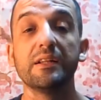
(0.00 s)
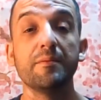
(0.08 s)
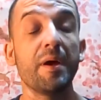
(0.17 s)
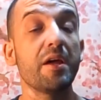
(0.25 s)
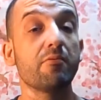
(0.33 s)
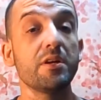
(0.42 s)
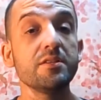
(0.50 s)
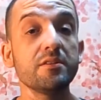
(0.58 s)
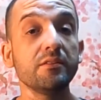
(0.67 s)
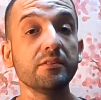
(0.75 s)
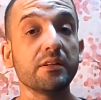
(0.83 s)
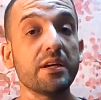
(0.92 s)
The main
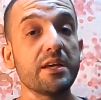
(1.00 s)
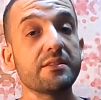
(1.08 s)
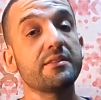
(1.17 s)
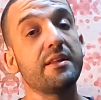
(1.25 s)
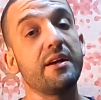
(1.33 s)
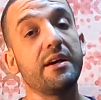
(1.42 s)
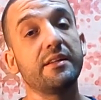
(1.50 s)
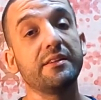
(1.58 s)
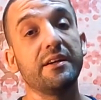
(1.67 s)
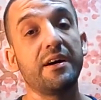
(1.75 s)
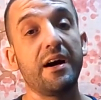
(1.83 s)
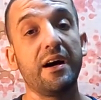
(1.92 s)
reason is
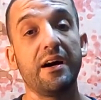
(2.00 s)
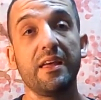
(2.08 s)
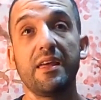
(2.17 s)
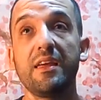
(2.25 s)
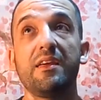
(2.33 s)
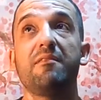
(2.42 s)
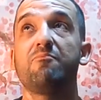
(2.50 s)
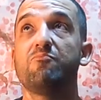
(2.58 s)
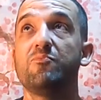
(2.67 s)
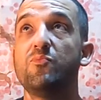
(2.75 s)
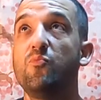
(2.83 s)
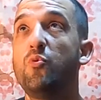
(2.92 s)
that I
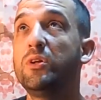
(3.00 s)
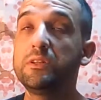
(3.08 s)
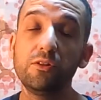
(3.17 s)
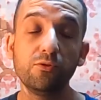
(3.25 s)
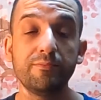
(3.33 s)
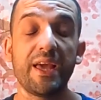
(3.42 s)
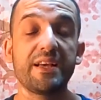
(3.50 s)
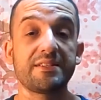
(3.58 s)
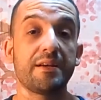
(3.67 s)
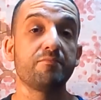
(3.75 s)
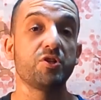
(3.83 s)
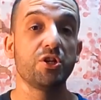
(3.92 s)
wanted to make
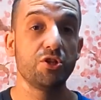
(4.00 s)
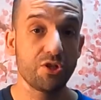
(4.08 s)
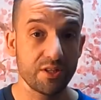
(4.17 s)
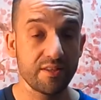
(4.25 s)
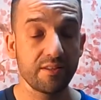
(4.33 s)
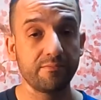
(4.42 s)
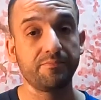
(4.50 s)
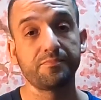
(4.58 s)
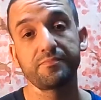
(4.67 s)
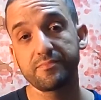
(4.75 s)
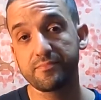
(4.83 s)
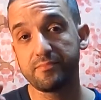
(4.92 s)
some changes,
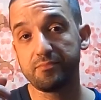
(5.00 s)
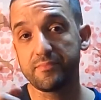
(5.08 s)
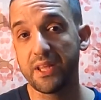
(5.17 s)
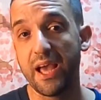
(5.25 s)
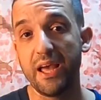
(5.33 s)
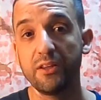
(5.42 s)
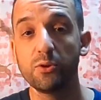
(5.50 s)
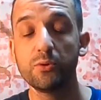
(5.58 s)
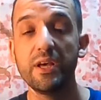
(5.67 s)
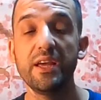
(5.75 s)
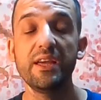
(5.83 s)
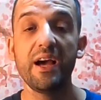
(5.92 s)
and
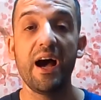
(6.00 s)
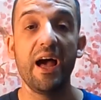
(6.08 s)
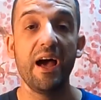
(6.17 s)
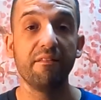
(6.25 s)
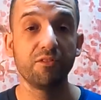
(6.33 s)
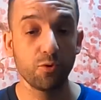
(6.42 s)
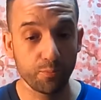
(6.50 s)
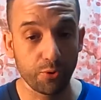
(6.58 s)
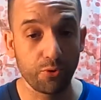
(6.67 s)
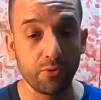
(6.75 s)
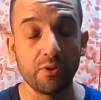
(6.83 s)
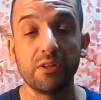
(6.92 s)
today I have the
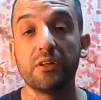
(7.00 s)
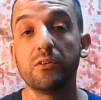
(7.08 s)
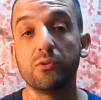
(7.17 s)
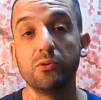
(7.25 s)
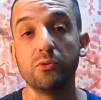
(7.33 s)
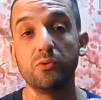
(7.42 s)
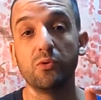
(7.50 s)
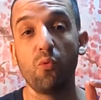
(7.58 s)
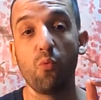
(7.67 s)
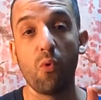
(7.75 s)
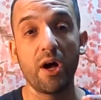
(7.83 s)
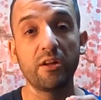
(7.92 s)
opportunity to do
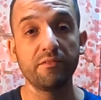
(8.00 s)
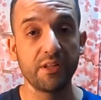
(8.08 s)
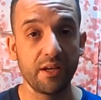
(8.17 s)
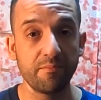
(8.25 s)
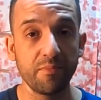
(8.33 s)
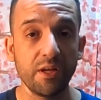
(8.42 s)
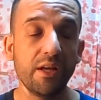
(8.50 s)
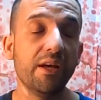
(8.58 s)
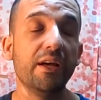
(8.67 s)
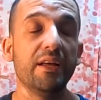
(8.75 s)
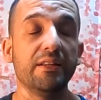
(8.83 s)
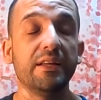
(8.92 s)
one of them,
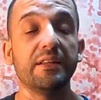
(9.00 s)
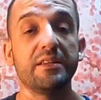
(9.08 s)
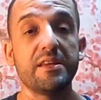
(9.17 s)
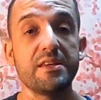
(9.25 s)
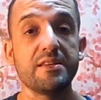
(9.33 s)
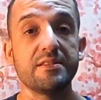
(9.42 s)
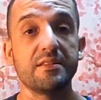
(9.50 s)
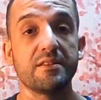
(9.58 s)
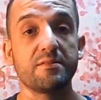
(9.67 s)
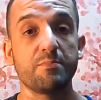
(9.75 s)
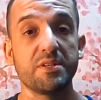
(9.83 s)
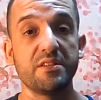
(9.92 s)
that is
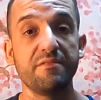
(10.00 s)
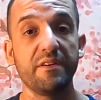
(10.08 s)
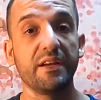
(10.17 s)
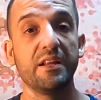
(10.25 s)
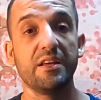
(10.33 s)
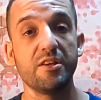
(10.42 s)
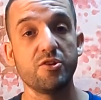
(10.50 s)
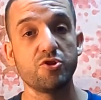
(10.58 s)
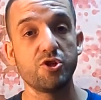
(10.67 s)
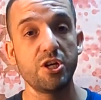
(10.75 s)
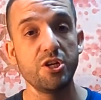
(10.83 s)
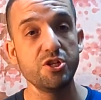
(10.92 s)
specifically
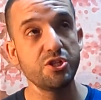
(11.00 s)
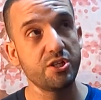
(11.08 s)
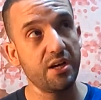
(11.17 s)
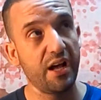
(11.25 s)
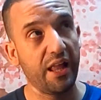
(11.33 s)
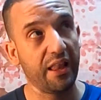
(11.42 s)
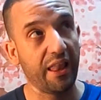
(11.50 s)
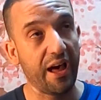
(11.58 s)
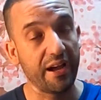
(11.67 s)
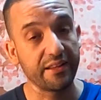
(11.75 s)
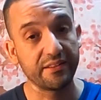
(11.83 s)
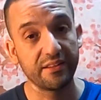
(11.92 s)
change a
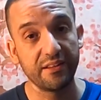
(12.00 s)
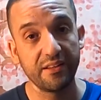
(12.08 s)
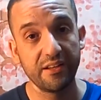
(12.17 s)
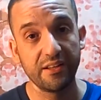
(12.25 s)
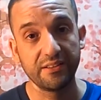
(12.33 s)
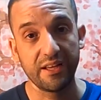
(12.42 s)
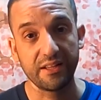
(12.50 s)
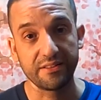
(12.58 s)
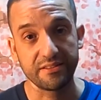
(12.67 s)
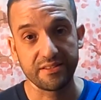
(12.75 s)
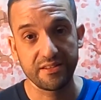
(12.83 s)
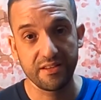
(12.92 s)
light
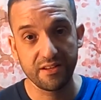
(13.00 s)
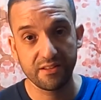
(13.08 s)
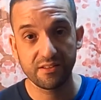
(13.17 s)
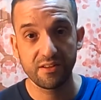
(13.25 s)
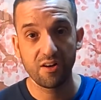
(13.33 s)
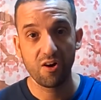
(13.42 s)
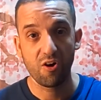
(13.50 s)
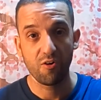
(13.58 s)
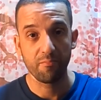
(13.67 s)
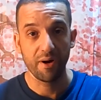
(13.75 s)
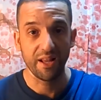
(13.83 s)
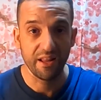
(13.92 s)
that is here
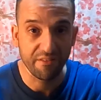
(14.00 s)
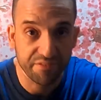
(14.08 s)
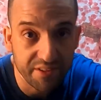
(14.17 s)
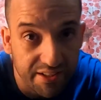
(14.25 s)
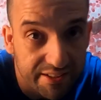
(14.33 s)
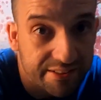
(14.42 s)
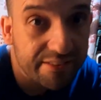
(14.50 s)
on my left.